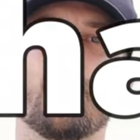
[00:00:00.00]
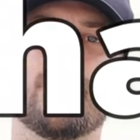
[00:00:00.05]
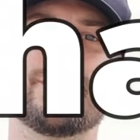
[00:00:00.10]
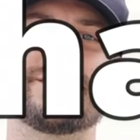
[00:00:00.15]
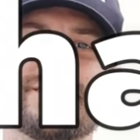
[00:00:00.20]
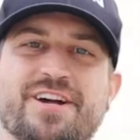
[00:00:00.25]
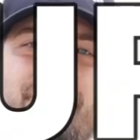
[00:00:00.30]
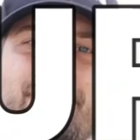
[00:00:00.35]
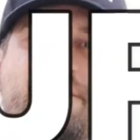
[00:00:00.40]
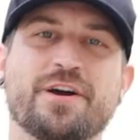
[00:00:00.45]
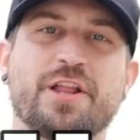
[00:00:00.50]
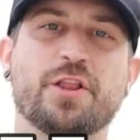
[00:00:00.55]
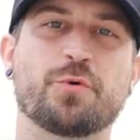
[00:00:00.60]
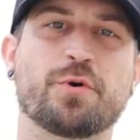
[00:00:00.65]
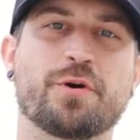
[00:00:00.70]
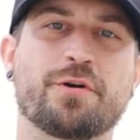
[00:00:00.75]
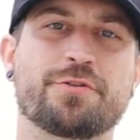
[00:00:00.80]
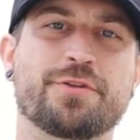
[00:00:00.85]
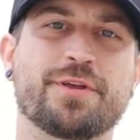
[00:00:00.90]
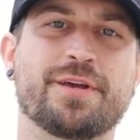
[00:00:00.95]
What's up
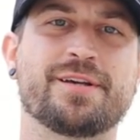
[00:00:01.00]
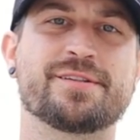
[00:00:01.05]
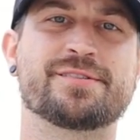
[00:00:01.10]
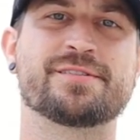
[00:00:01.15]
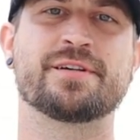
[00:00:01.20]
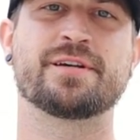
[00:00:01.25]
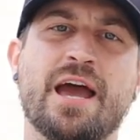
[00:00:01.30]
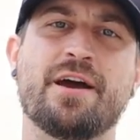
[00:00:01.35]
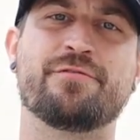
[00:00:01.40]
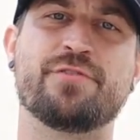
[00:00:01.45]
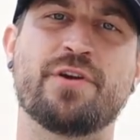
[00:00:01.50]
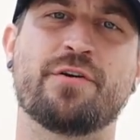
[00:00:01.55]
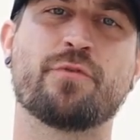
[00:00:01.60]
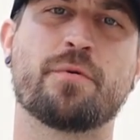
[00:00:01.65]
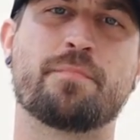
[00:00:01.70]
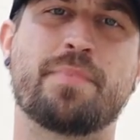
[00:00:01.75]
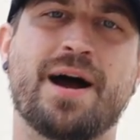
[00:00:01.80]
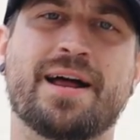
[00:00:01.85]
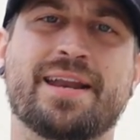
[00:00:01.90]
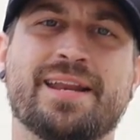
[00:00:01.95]
fellow earthlings? Have you
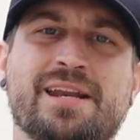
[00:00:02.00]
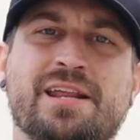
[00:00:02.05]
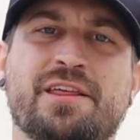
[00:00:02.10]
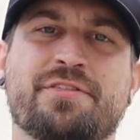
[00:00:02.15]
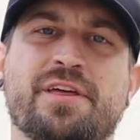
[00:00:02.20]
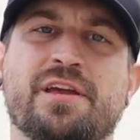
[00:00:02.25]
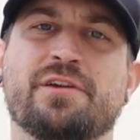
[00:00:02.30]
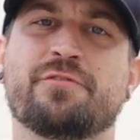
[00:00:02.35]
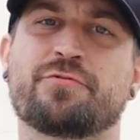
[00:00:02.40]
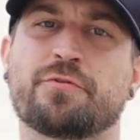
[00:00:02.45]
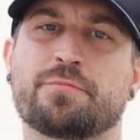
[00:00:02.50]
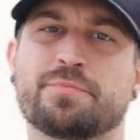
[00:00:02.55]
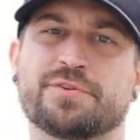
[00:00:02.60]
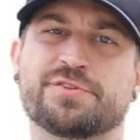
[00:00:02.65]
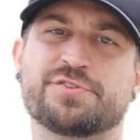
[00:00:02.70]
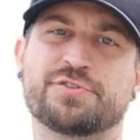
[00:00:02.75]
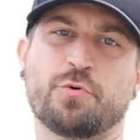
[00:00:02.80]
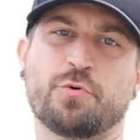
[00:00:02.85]
ever bought anything from the